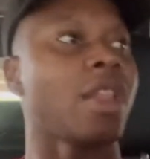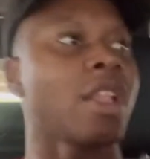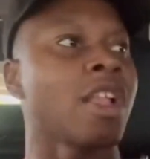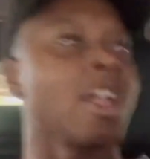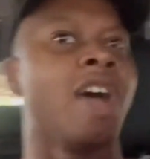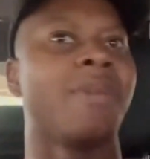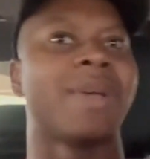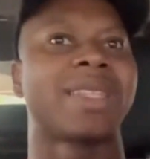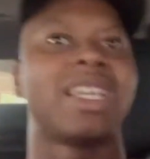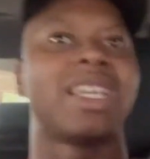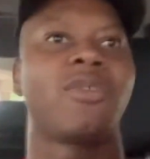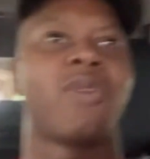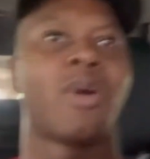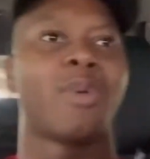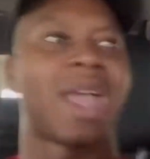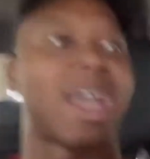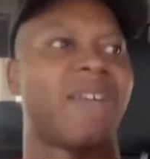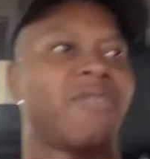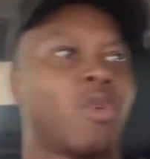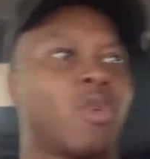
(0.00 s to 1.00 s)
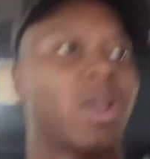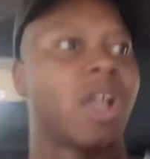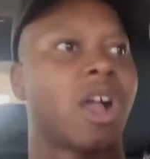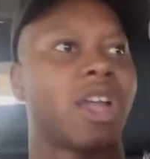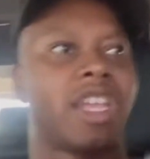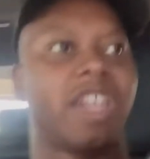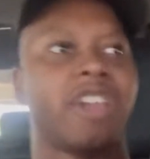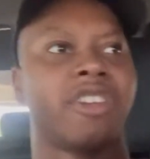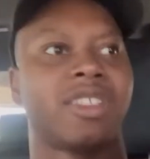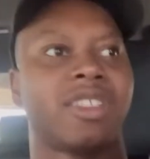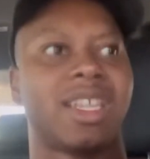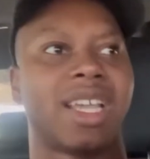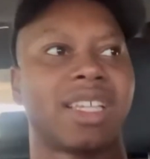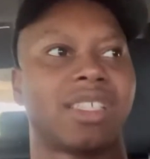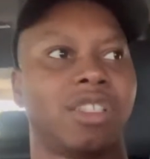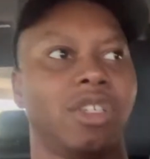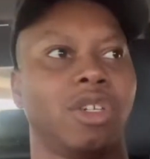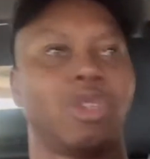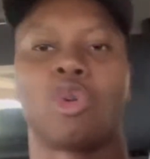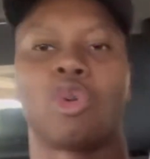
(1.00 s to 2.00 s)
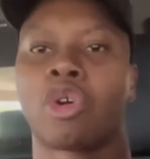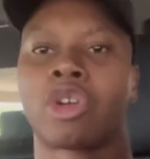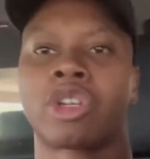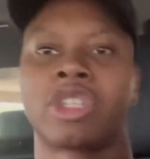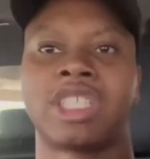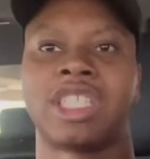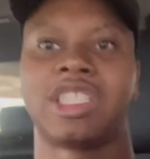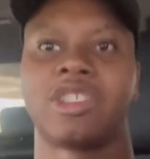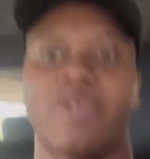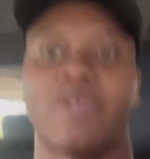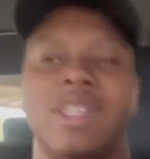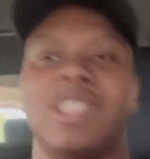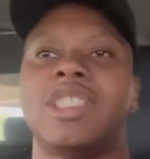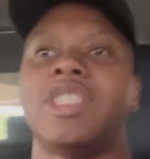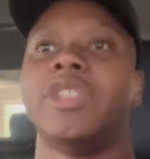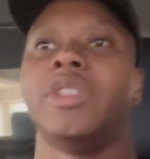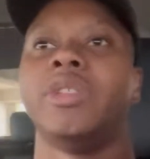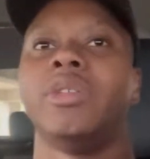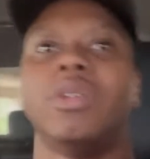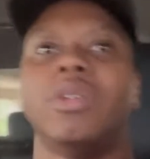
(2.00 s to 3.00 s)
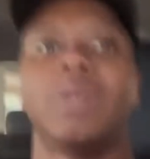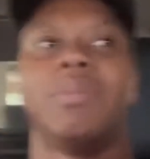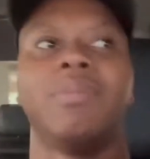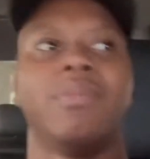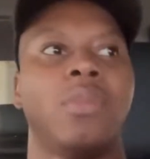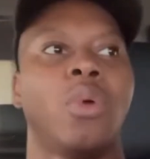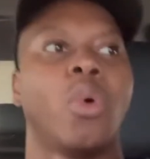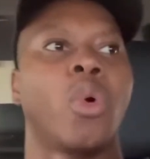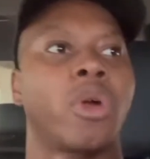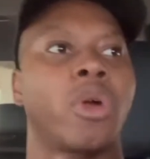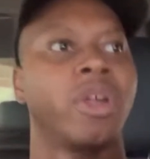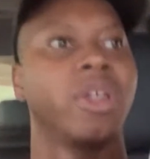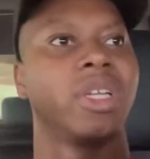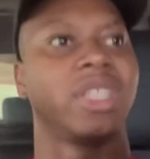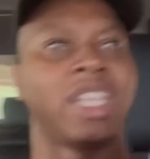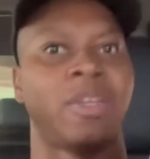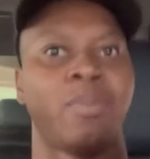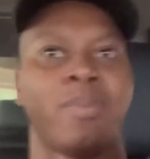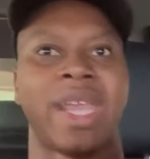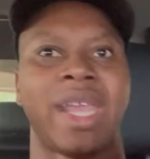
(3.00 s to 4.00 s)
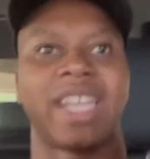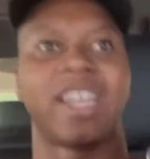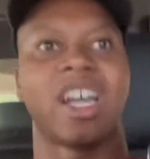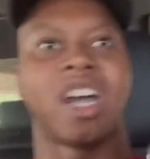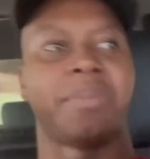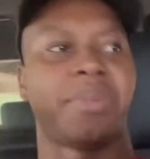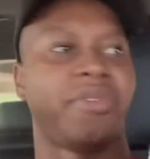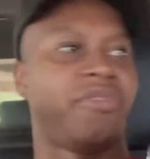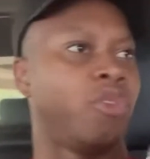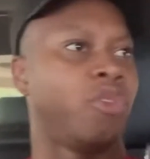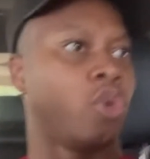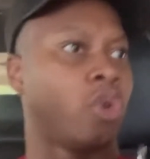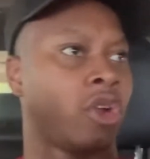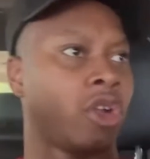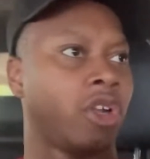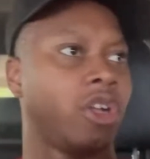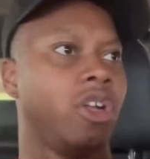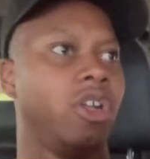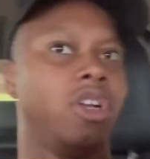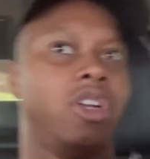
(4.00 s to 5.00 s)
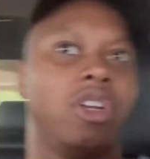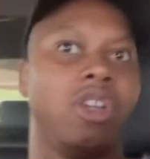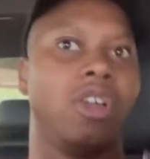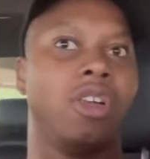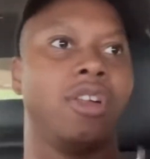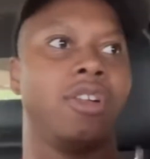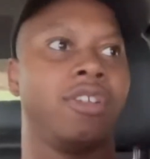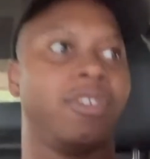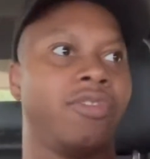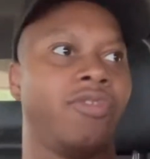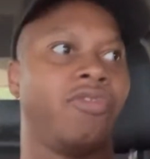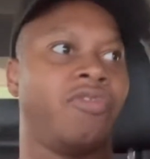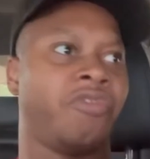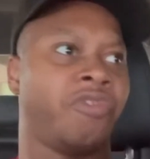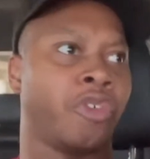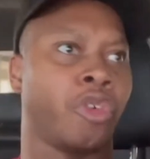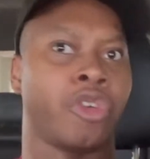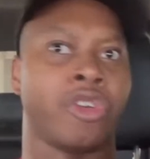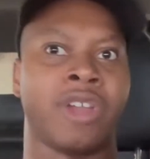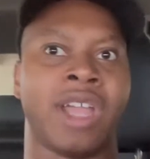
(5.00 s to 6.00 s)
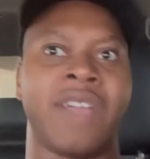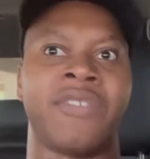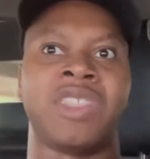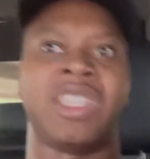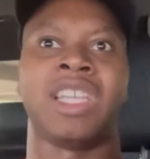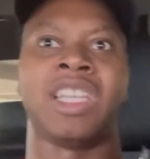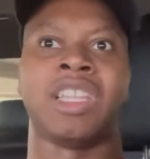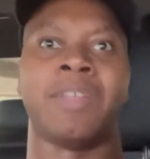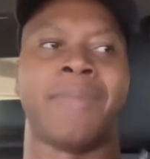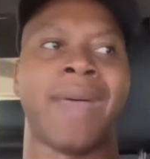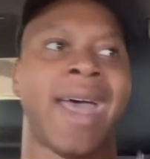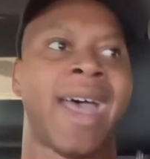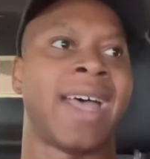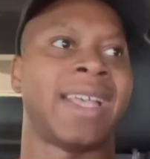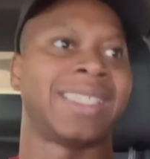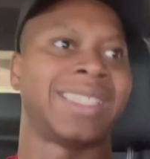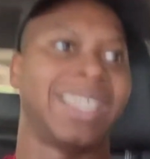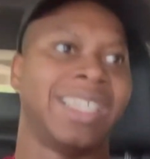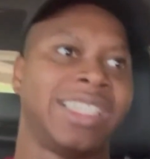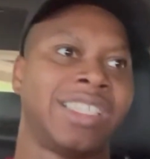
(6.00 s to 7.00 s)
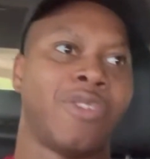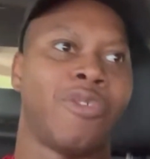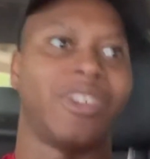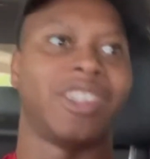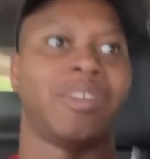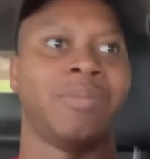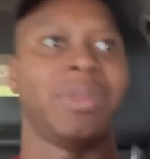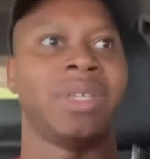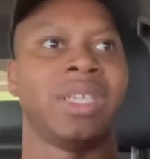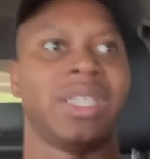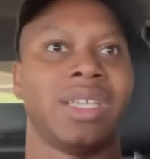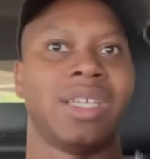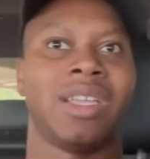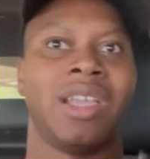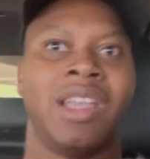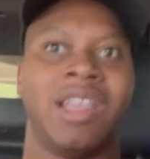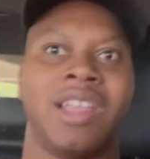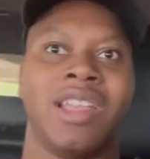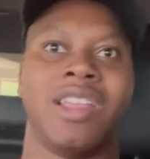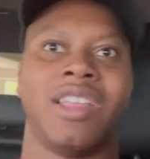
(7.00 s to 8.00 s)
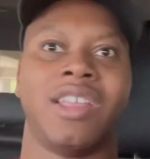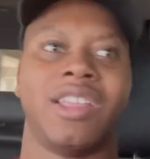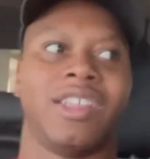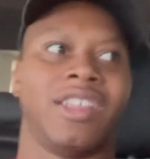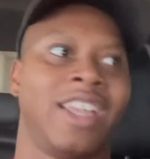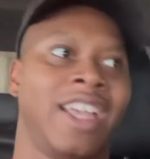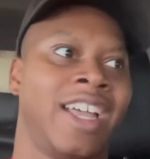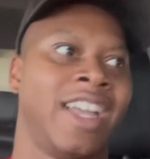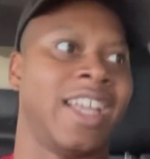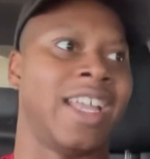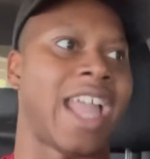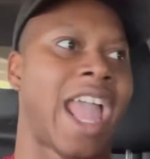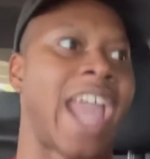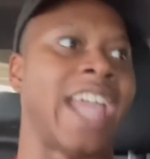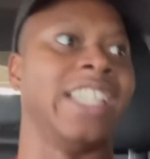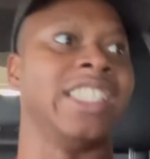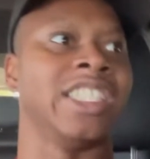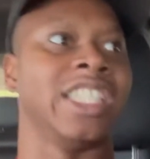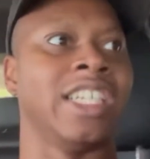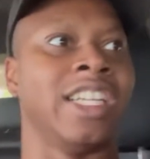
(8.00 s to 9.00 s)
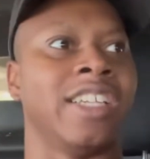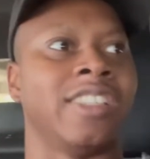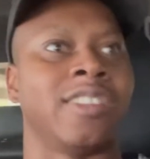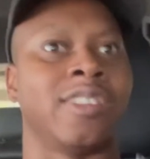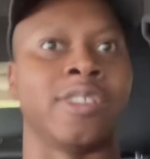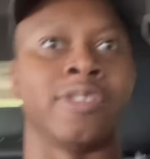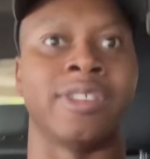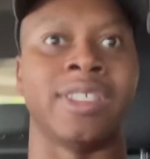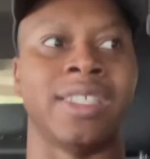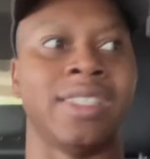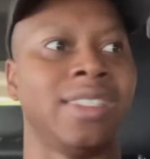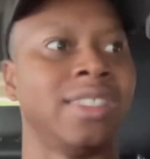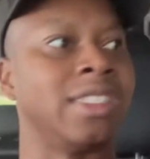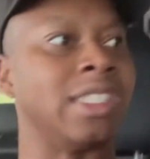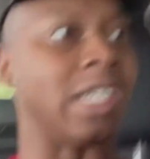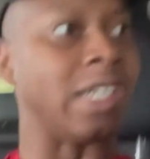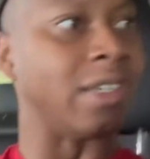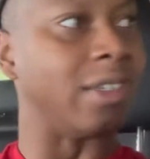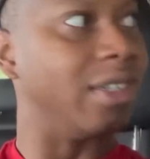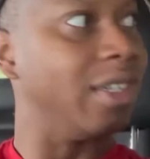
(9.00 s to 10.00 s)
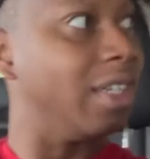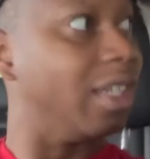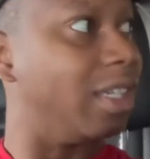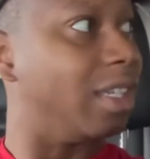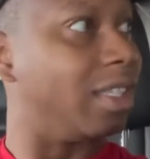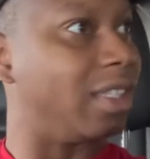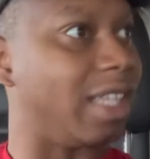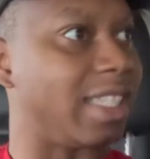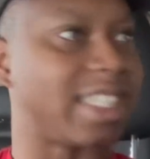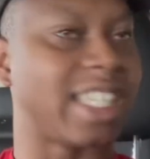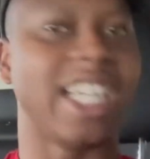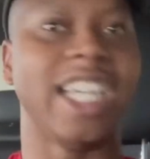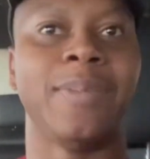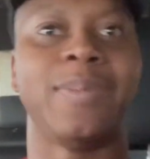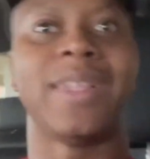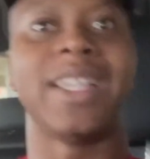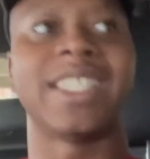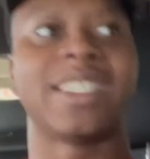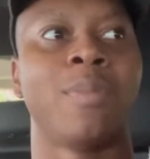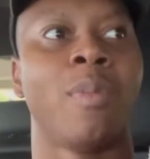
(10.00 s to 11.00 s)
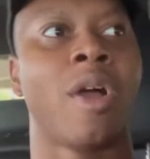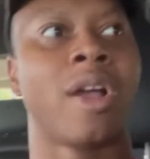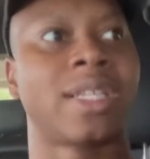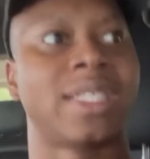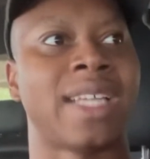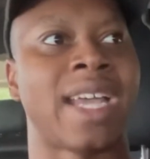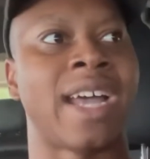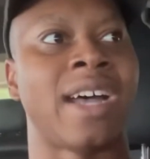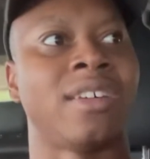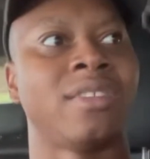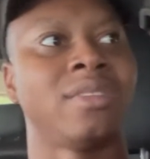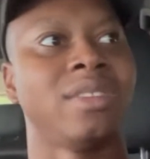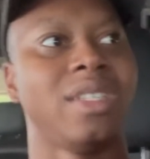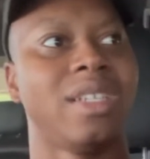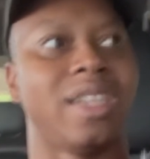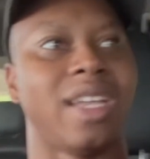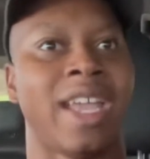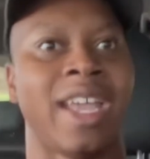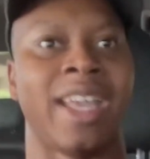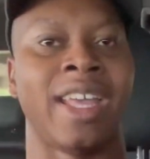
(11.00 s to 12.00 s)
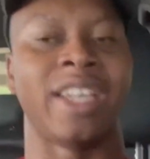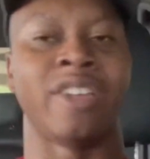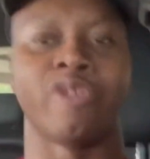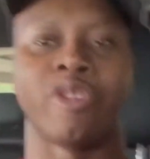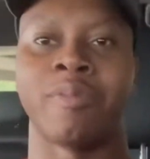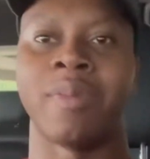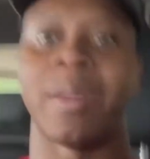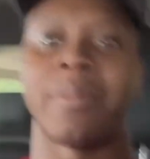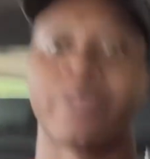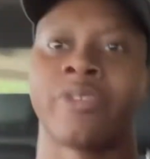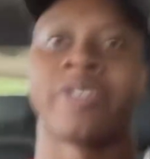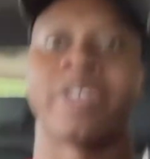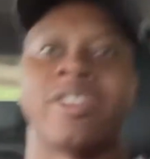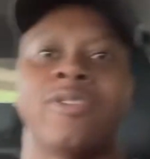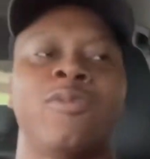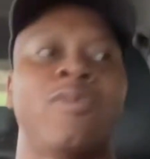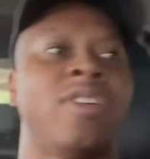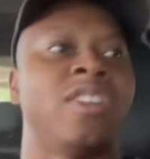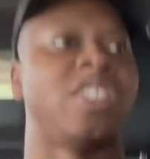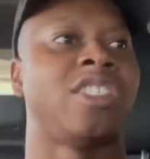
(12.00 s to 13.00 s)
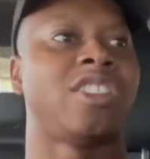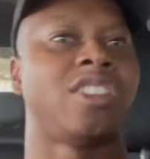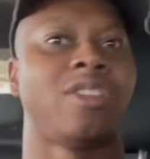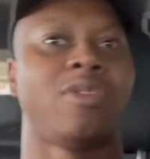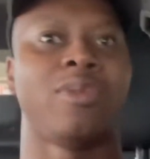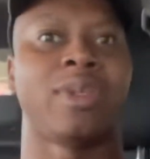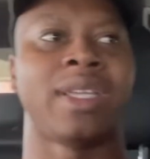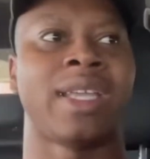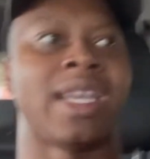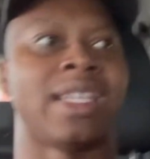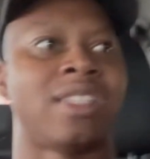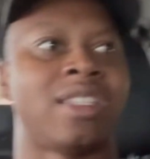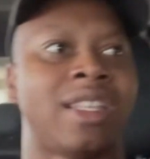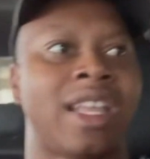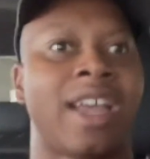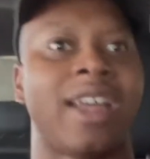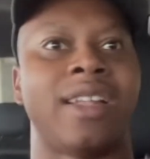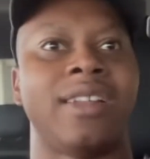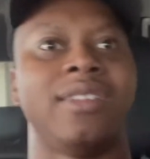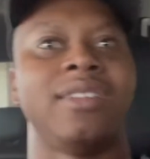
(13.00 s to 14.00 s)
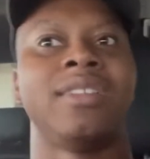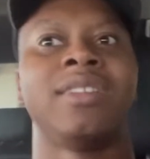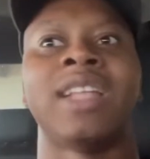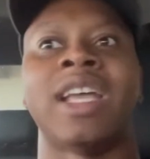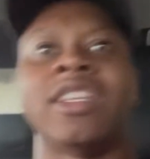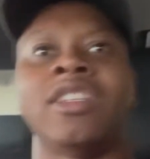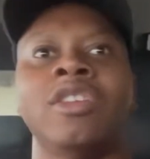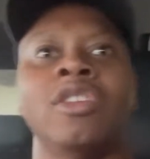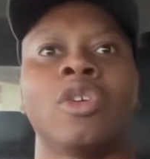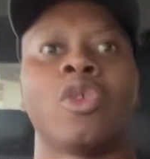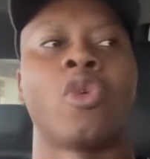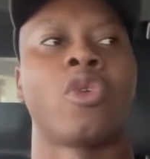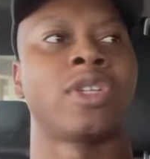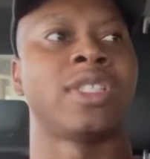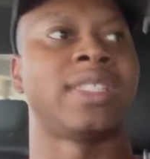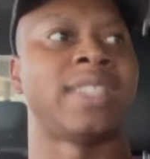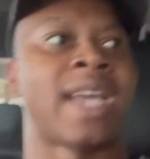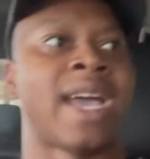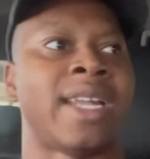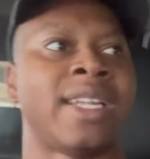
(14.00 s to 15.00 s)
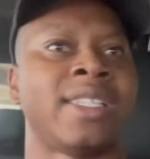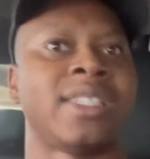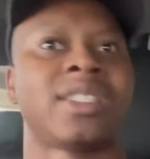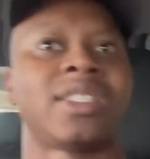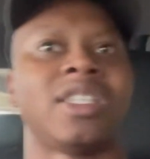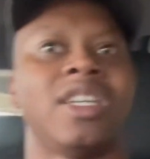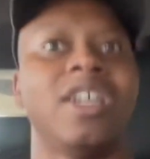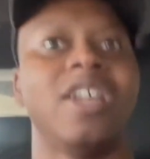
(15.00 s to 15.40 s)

um, I think what we have going on here the next two quarters is going to more than make up for for everything in the past and it's going to be uh, ancient history. So let's keep this marked down and remember it once we get to that, that unicorn status,